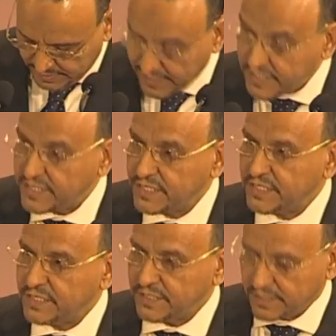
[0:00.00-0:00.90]
this,
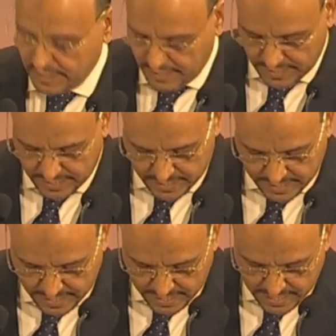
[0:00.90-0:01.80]

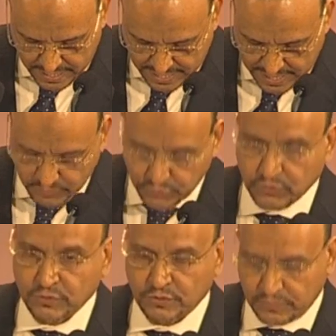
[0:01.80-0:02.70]
I am
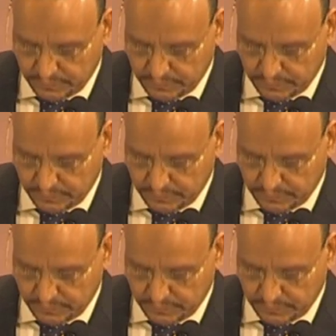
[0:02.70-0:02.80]
sure,